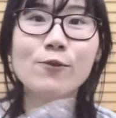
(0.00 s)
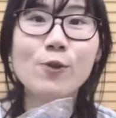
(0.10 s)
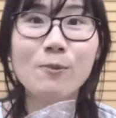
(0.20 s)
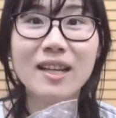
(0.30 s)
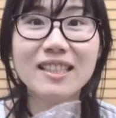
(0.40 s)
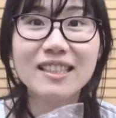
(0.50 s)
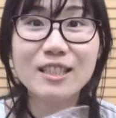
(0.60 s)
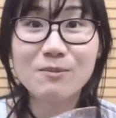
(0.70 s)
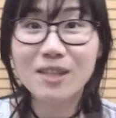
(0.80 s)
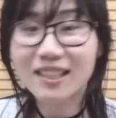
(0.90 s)
from Magic
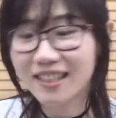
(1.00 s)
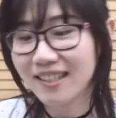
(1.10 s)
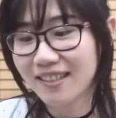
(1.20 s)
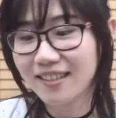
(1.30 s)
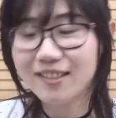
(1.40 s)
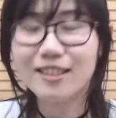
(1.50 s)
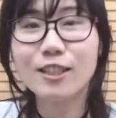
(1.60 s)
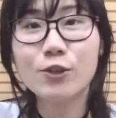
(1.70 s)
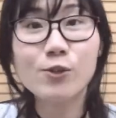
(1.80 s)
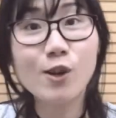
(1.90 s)
Tea Party,
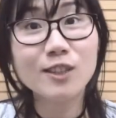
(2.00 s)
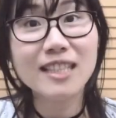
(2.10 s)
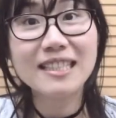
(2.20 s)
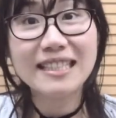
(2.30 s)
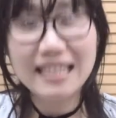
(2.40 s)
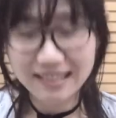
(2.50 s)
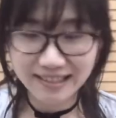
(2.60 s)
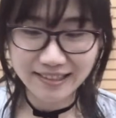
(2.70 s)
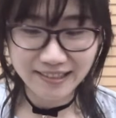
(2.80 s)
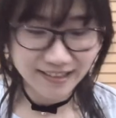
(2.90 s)
the cross and
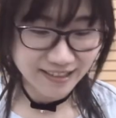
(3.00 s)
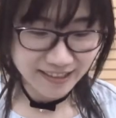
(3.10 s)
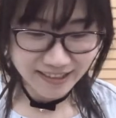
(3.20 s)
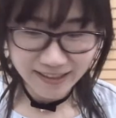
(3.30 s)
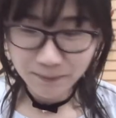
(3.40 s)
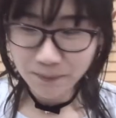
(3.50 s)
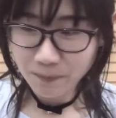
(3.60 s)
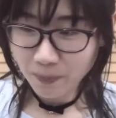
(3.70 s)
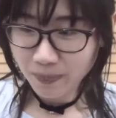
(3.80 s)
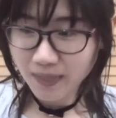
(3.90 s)
sensor.
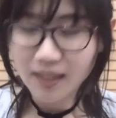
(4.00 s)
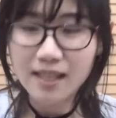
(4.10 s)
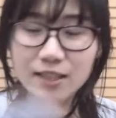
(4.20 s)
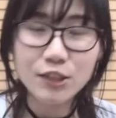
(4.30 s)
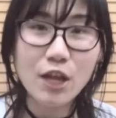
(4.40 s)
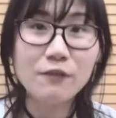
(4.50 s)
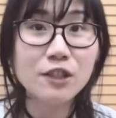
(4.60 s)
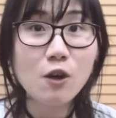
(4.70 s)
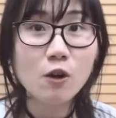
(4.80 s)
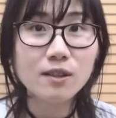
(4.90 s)
So
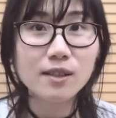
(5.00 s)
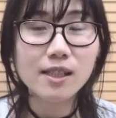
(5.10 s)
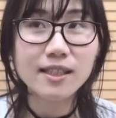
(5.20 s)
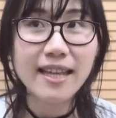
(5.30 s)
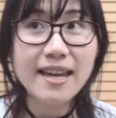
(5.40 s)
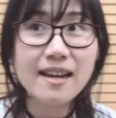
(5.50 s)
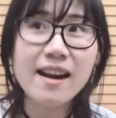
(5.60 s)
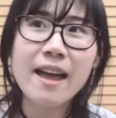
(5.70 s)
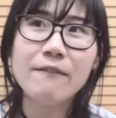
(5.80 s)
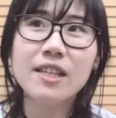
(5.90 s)
after all, they are
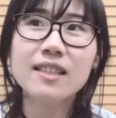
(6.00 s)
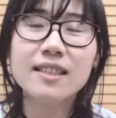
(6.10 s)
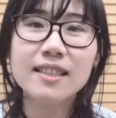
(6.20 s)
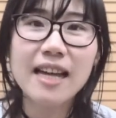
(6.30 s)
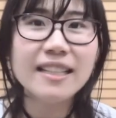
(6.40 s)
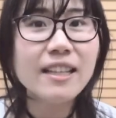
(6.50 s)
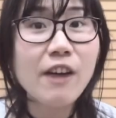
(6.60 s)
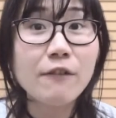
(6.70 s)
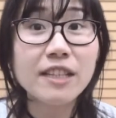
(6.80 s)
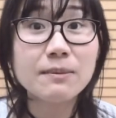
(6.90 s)
having, I think they
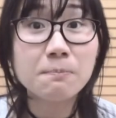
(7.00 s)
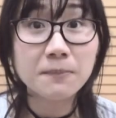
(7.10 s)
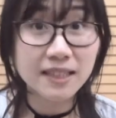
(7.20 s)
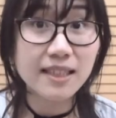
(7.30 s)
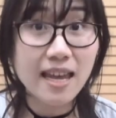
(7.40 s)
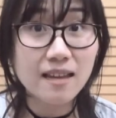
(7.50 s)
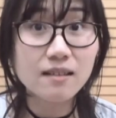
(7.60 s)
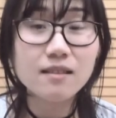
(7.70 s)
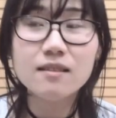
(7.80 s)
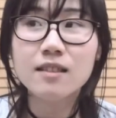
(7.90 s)
are having a
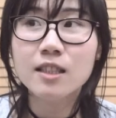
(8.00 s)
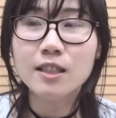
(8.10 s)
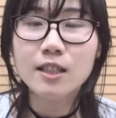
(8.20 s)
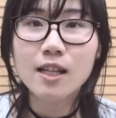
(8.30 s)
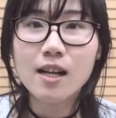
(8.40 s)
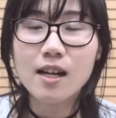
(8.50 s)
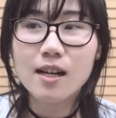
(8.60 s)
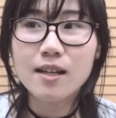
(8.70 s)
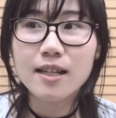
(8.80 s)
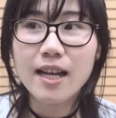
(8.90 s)
sale,
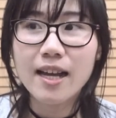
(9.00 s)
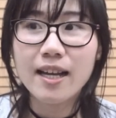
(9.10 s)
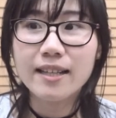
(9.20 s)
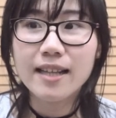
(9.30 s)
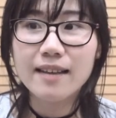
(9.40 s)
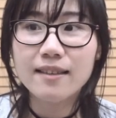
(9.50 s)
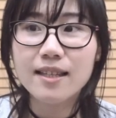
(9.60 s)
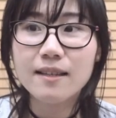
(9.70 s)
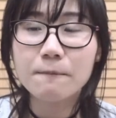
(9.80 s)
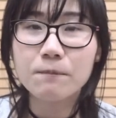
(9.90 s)
and I
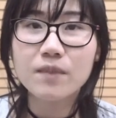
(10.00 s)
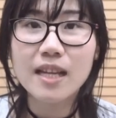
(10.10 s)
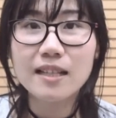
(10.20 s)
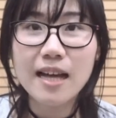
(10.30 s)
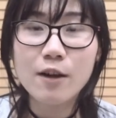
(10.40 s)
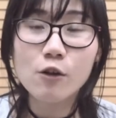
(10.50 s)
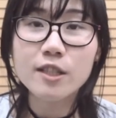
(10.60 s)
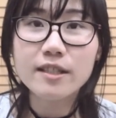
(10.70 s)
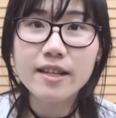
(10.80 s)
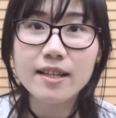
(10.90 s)
think I
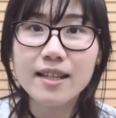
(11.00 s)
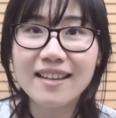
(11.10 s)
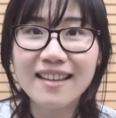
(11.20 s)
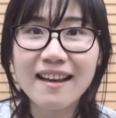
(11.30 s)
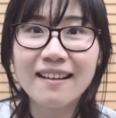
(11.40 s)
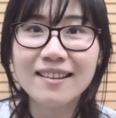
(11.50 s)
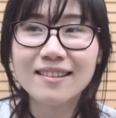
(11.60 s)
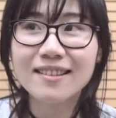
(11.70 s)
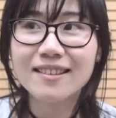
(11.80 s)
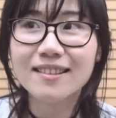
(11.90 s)
ordered it, and
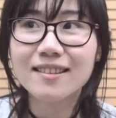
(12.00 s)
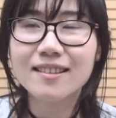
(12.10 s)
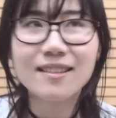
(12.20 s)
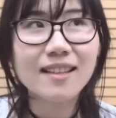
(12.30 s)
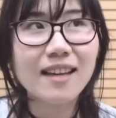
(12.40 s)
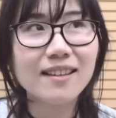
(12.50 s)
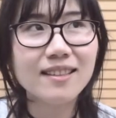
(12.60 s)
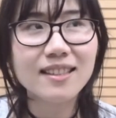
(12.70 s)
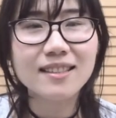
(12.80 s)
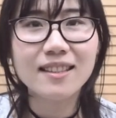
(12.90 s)
then I
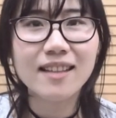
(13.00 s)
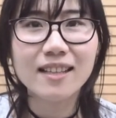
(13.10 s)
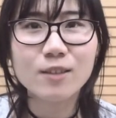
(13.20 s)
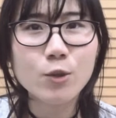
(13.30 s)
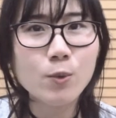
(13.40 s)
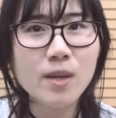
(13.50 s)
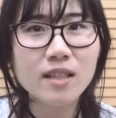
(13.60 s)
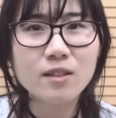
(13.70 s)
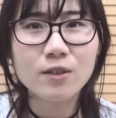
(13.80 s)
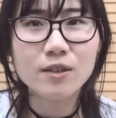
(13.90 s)
think just in like 2
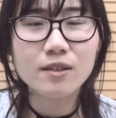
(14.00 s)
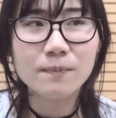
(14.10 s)
weeks or